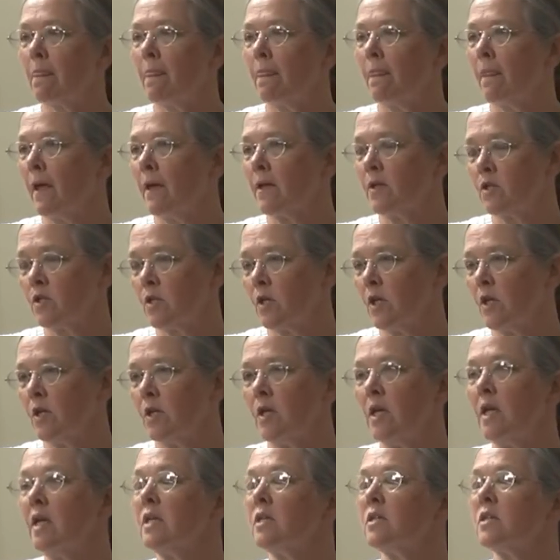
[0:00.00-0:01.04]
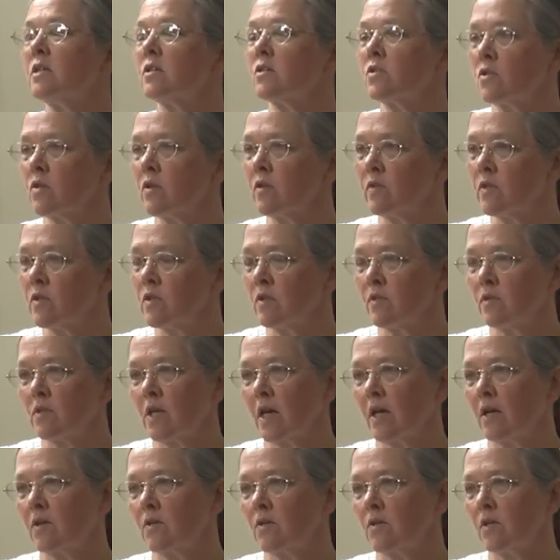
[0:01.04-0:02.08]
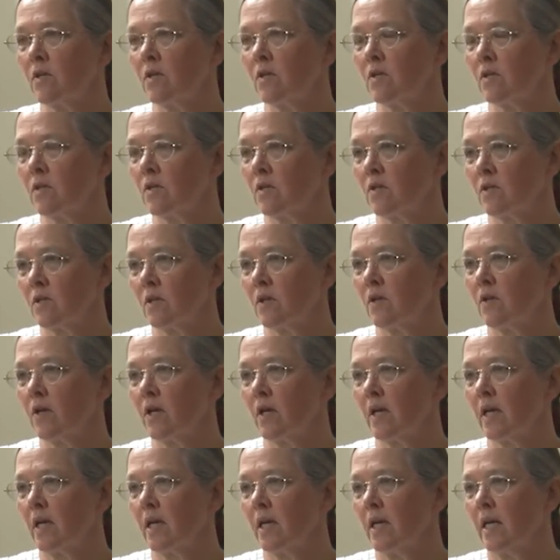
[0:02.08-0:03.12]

that is in service of psychosynthesis theory.